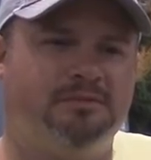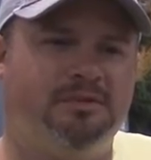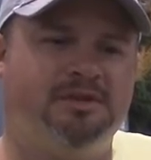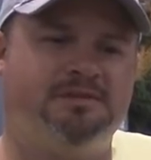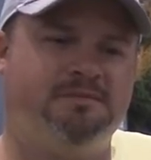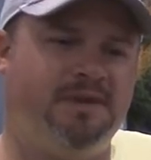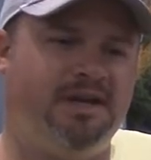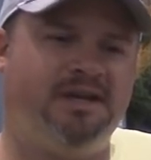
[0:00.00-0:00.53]

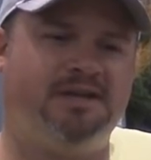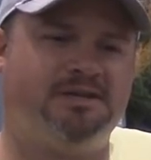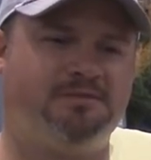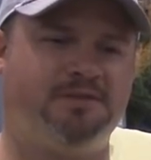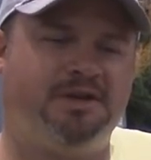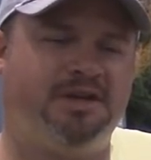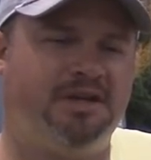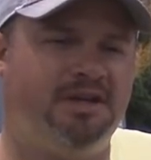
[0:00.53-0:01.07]
as many
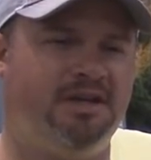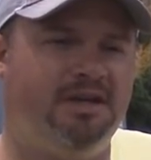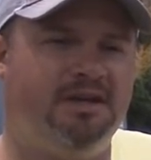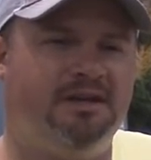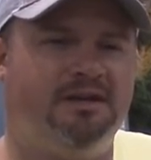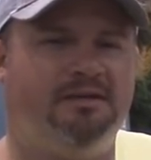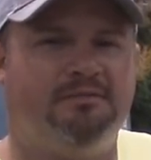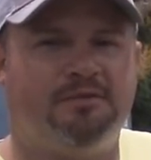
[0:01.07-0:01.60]
as we could
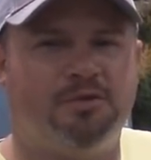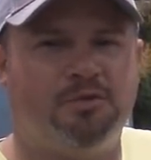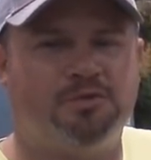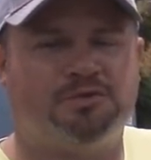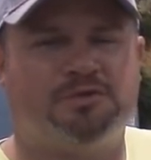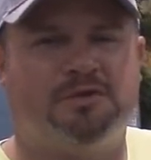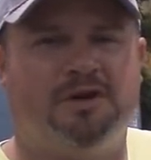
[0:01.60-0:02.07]
get, and of course